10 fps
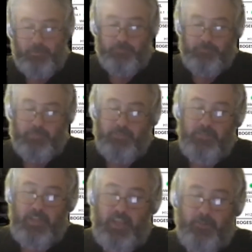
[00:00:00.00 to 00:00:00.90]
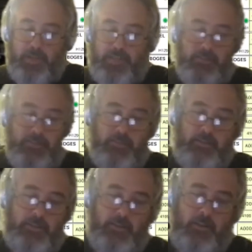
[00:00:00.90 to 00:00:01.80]
See an animation.
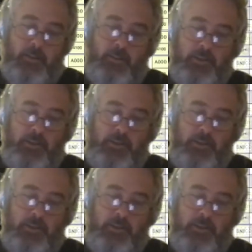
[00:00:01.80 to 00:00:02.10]
I'll make